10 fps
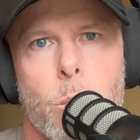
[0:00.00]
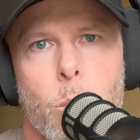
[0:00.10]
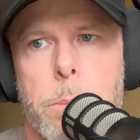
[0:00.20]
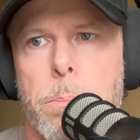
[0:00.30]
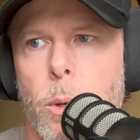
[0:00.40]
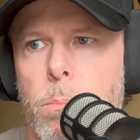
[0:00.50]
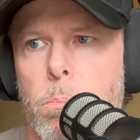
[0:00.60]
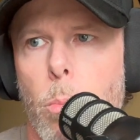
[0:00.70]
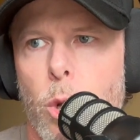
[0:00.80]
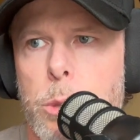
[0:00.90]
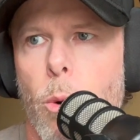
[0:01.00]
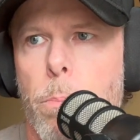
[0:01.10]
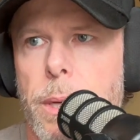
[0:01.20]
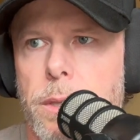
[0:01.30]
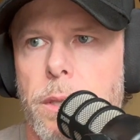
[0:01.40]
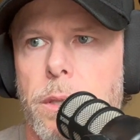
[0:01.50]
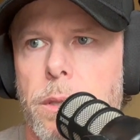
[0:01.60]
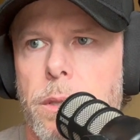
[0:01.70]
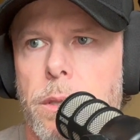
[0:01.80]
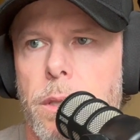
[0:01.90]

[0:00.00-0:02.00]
We'd built multiple businesses.